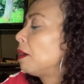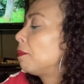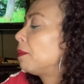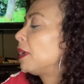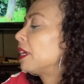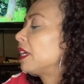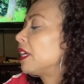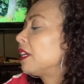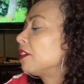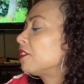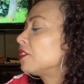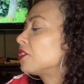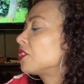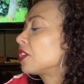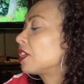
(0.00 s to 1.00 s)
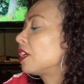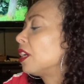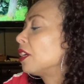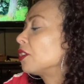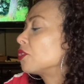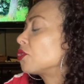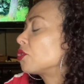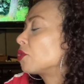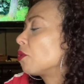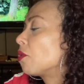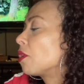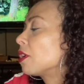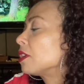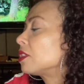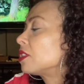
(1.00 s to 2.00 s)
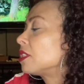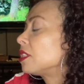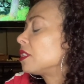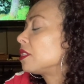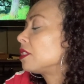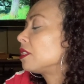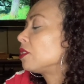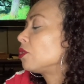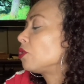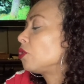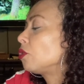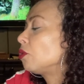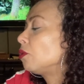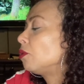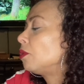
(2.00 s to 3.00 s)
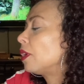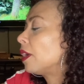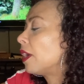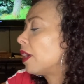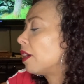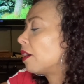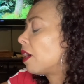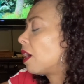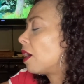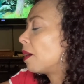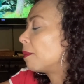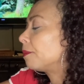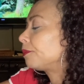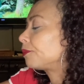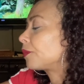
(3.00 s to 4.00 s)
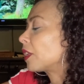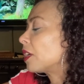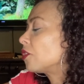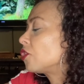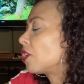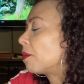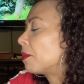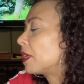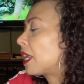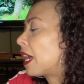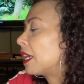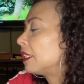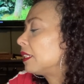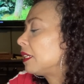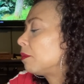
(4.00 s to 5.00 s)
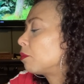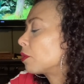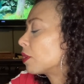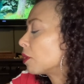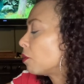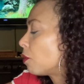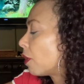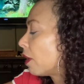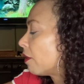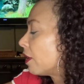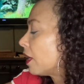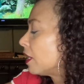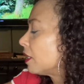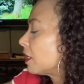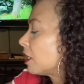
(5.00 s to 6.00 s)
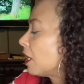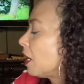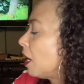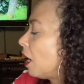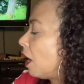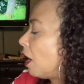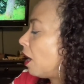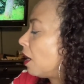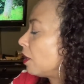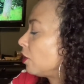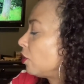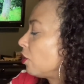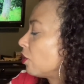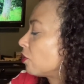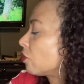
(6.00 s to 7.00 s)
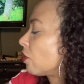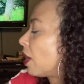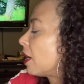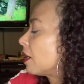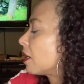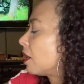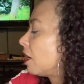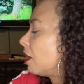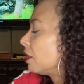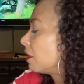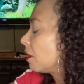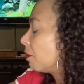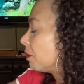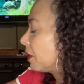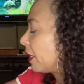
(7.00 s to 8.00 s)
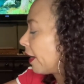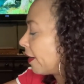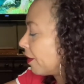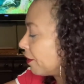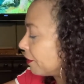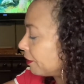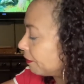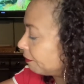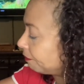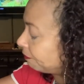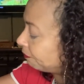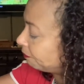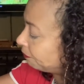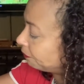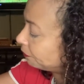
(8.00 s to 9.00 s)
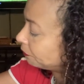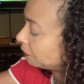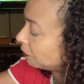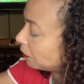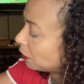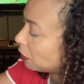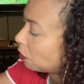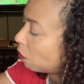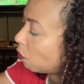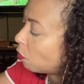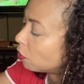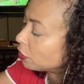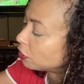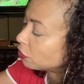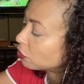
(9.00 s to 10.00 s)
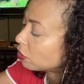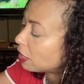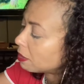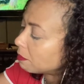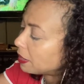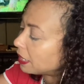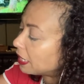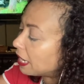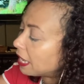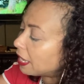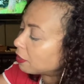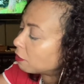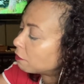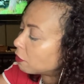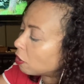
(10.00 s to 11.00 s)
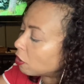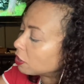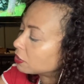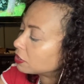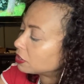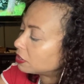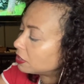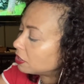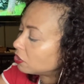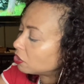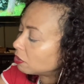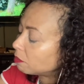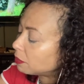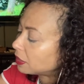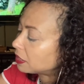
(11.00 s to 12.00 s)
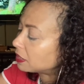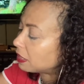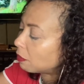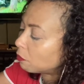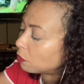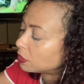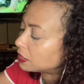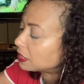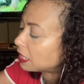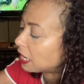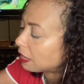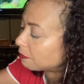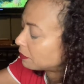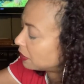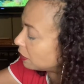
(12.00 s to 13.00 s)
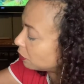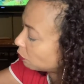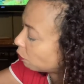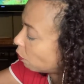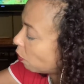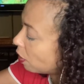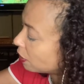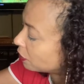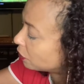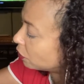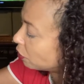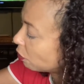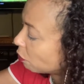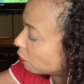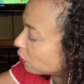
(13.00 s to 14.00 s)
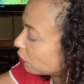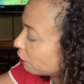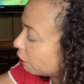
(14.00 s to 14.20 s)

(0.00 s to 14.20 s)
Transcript: but here's the King of Swords. This is you, eh, um, Gemini, Libra, and Aquarius. Uh, you're trying to cut them down or you're trying to make a head over heart decision because at one time this was your wish